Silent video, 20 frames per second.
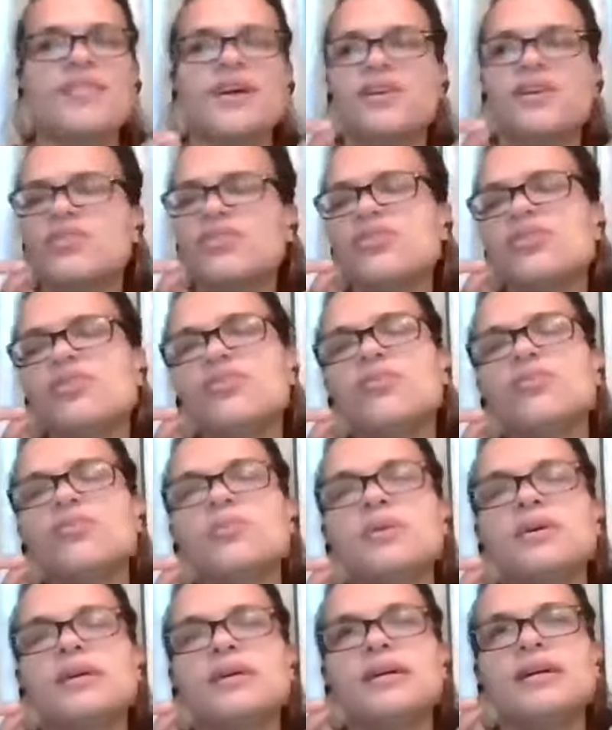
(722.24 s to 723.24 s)
that
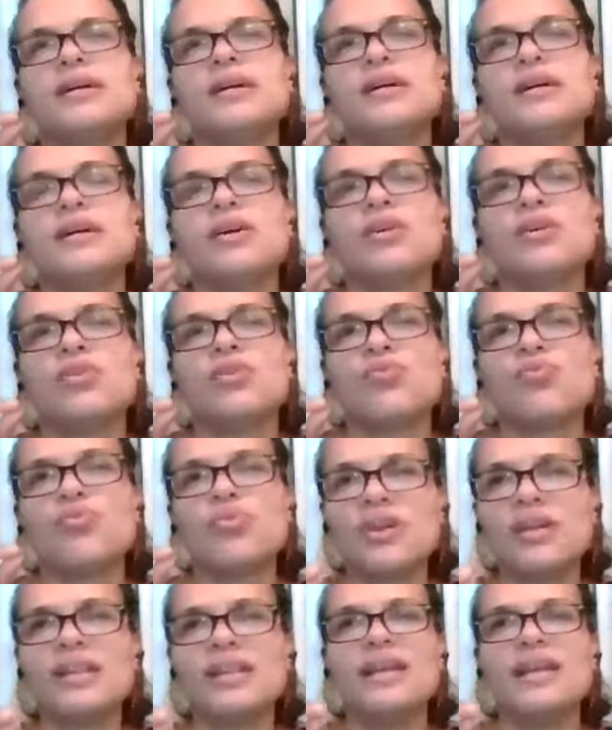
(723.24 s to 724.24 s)
you
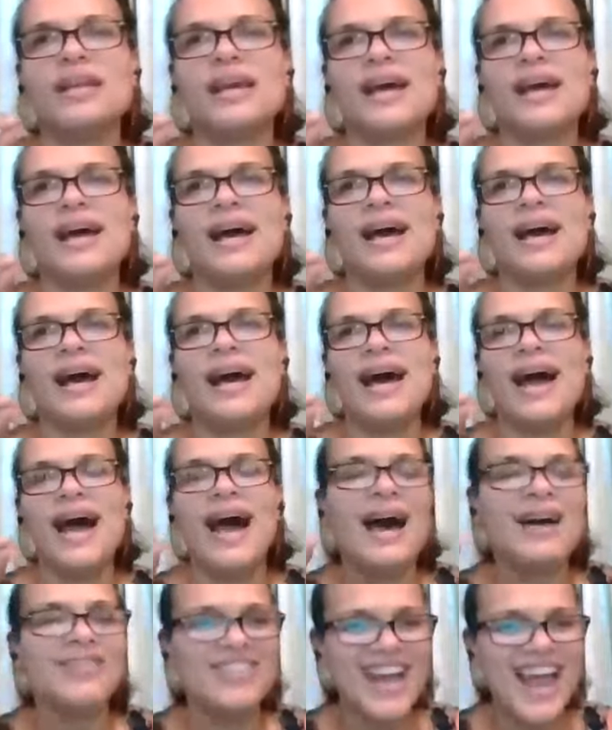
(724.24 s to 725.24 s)
really
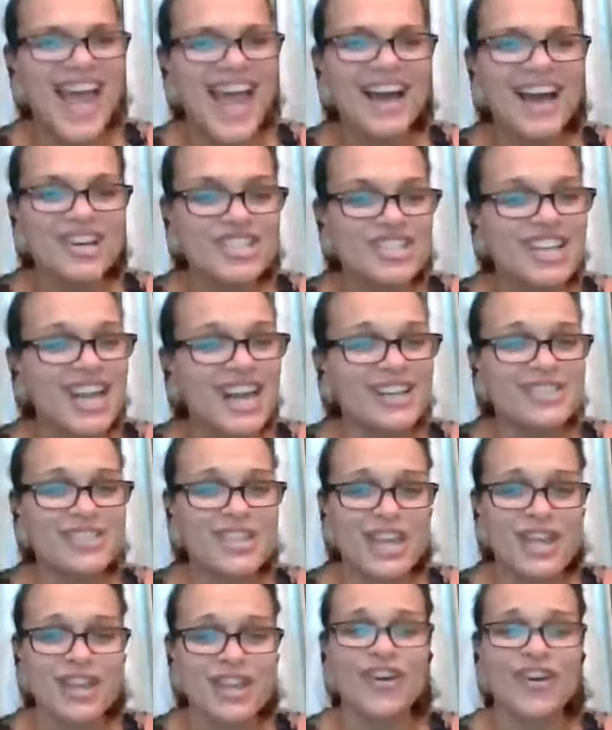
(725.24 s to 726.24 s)
have an action actually
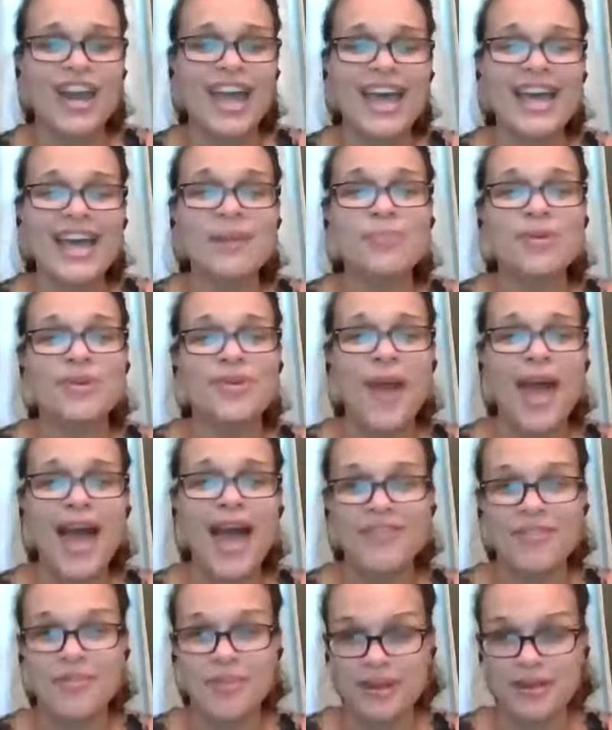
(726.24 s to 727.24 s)
in your head, but you
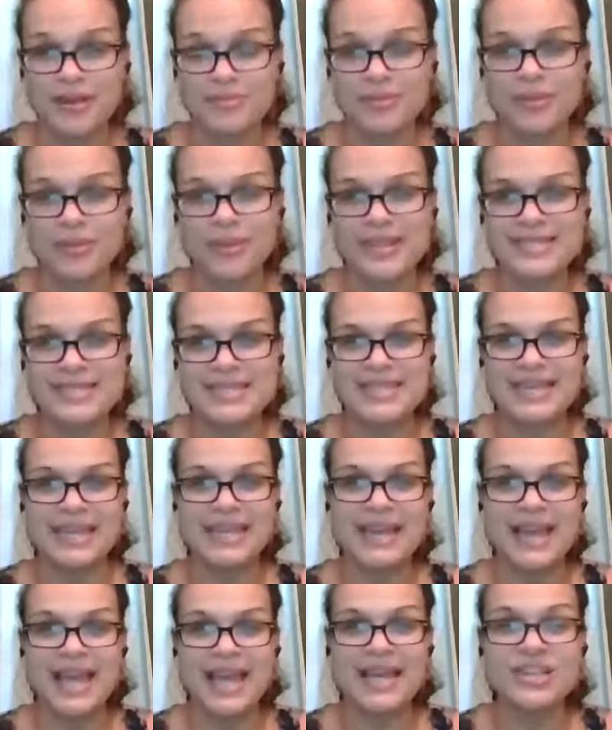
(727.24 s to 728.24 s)
haven't implemented
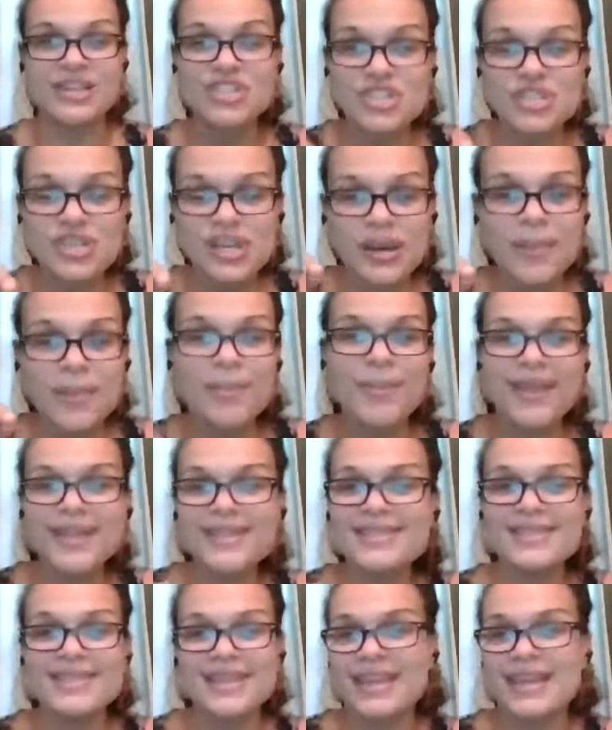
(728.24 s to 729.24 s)
it? And just
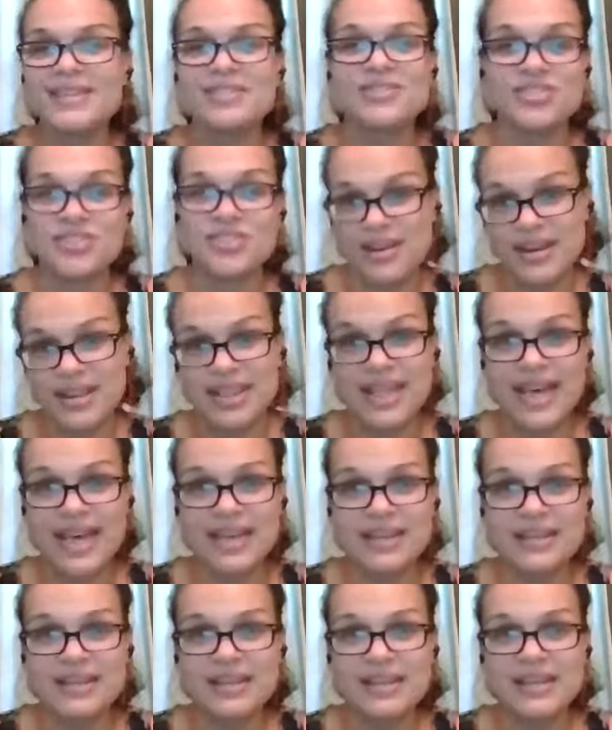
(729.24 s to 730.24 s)
commit today to starting that.
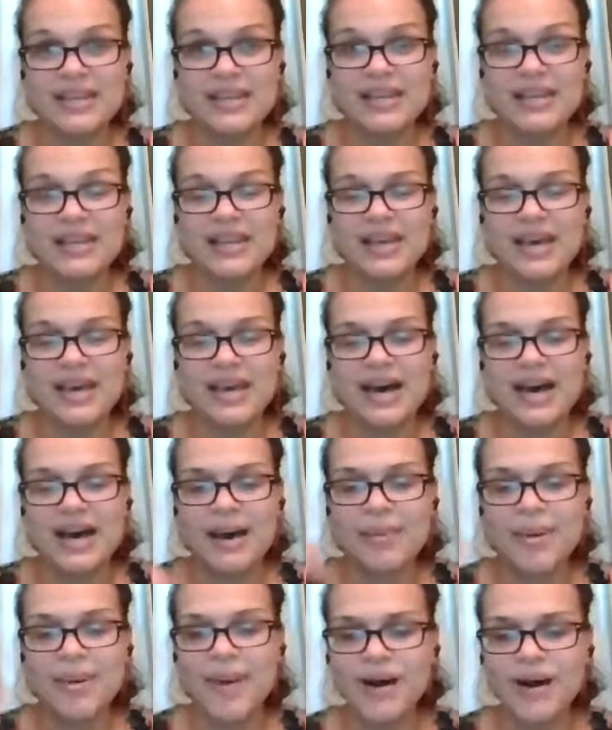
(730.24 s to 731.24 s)
Uh,
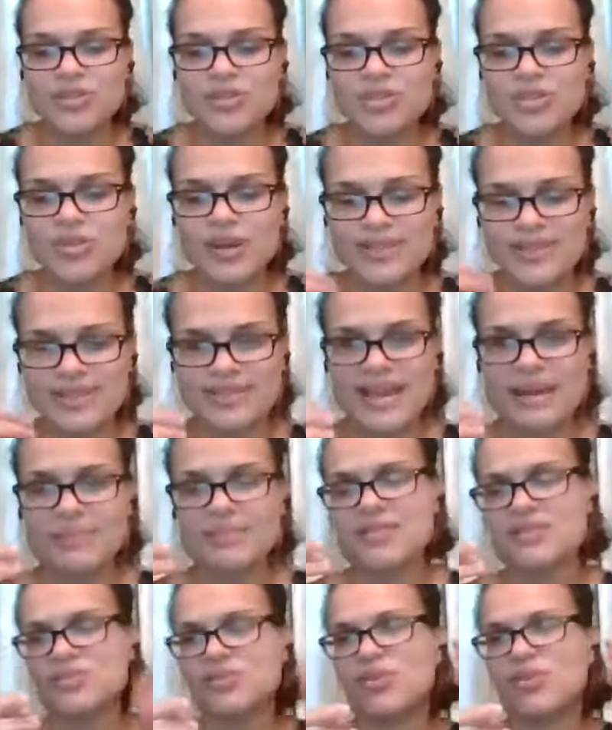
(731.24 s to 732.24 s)
I'm about to, at the time
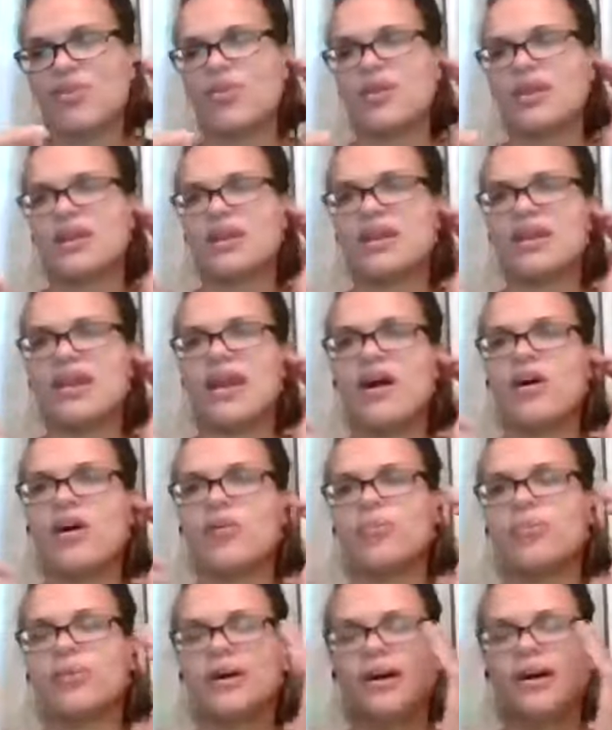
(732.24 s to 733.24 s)
of this recording,
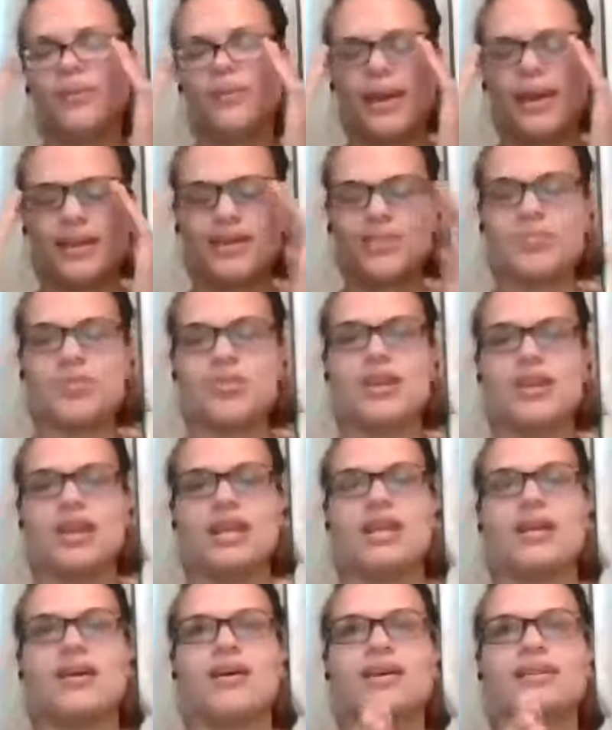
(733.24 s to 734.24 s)
help uh, my
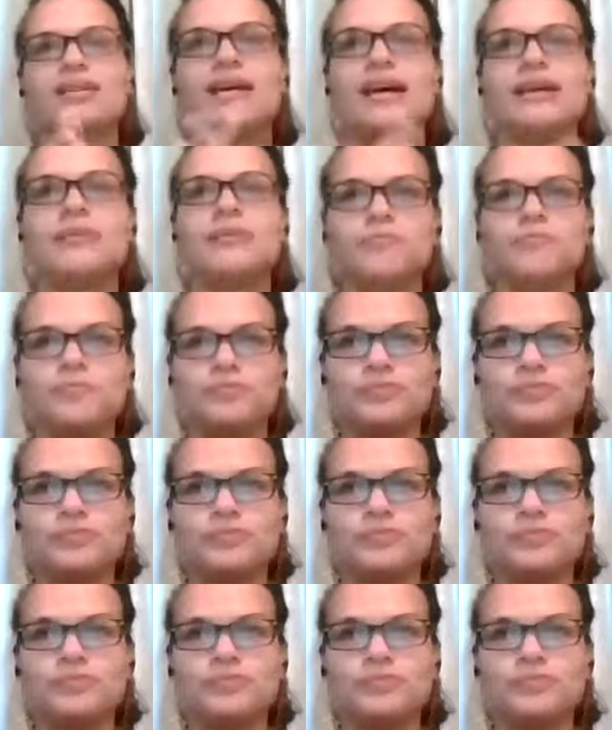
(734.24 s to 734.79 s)
community online